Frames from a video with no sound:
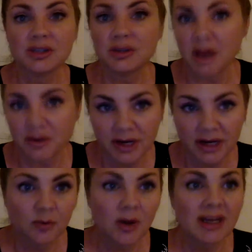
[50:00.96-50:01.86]

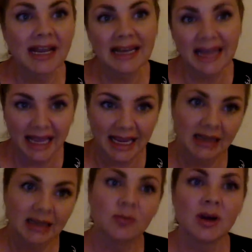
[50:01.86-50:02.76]
200,
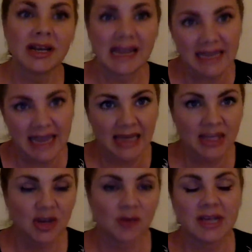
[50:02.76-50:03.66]
199, 198,
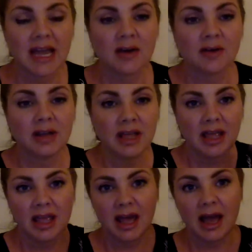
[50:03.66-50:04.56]
and you go down.
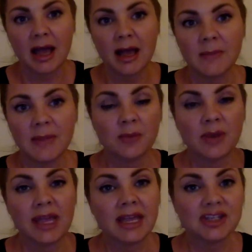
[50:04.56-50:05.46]
And
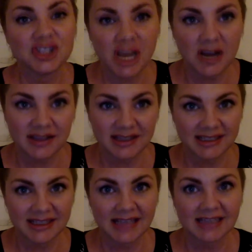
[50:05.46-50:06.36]
we share the
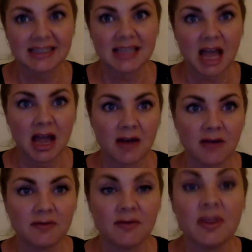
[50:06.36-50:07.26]
successes
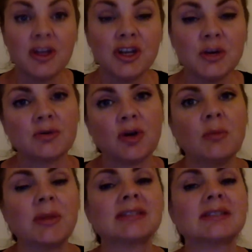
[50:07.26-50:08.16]
of the new
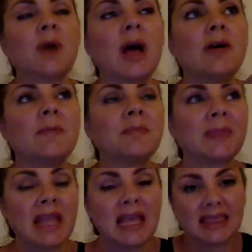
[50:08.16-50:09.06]
enrollments. Well,
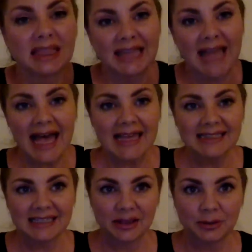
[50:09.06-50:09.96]
the
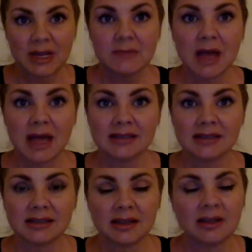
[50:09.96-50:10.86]
last three
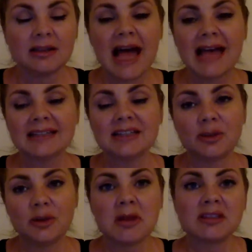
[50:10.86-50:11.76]
months of
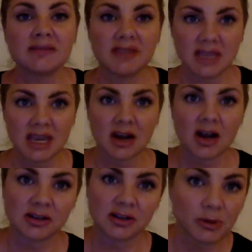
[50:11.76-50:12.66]
the year,
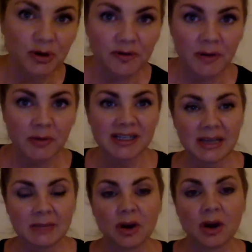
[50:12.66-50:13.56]
October, November,
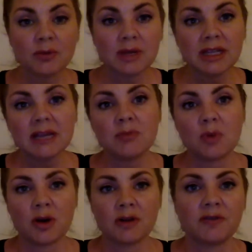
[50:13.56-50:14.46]
December, are really
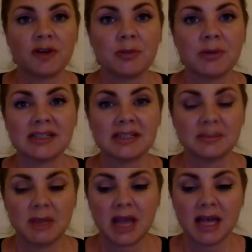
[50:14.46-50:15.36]
important for your business,
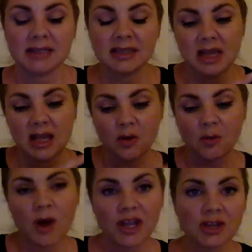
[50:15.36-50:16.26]
because
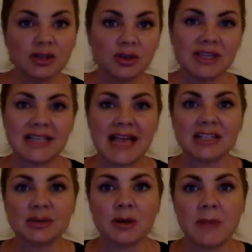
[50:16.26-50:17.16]
what you do these
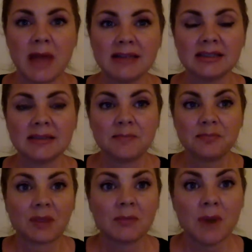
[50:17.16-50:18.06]
last 3 months,
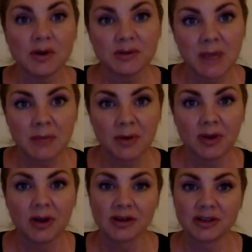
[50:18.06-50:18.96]
most
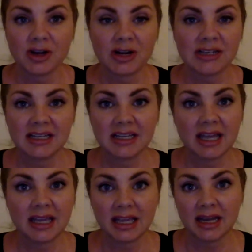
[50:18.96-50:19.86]
people are starting to
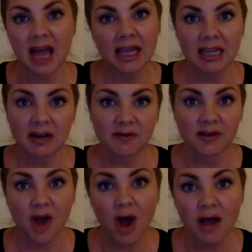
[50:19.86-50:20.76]
kick in high gear for
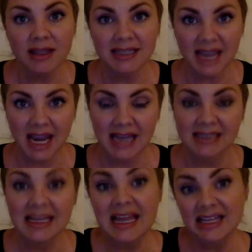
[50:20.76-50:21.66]
the
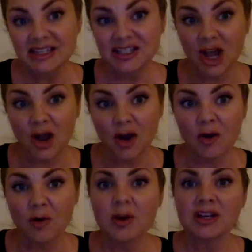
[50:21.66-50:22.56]
holidays,
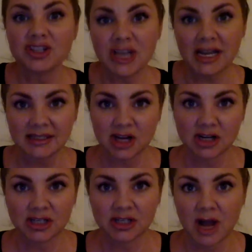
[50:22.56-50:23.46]
so checks
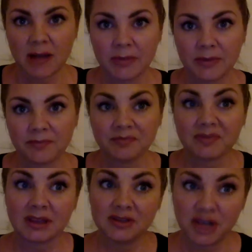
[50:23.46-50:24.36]
start to drop,
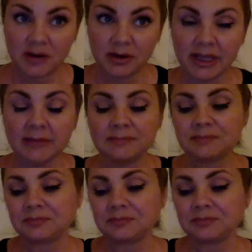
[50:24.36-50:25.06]
generally.